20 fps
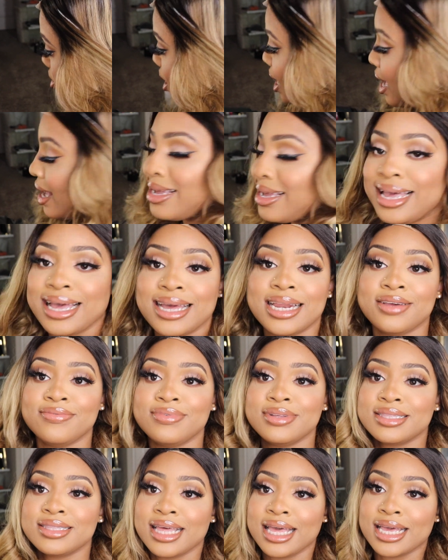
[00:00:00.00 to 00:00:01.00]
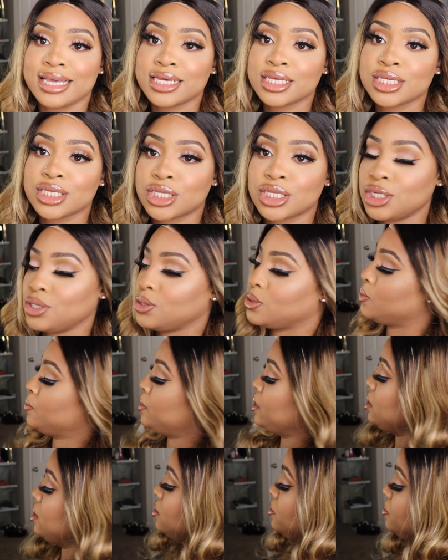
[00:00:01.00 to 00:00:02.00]
I can't even think. Excuse
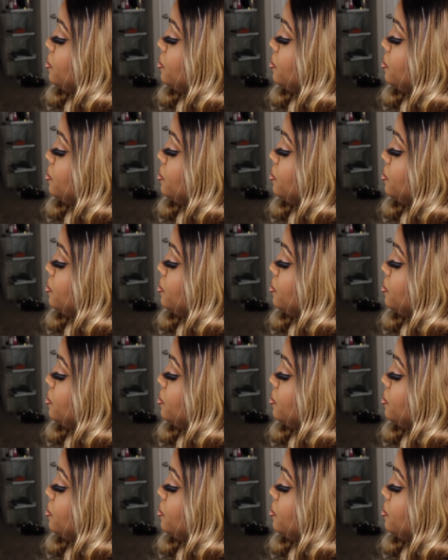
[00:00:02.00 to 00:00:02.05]
me.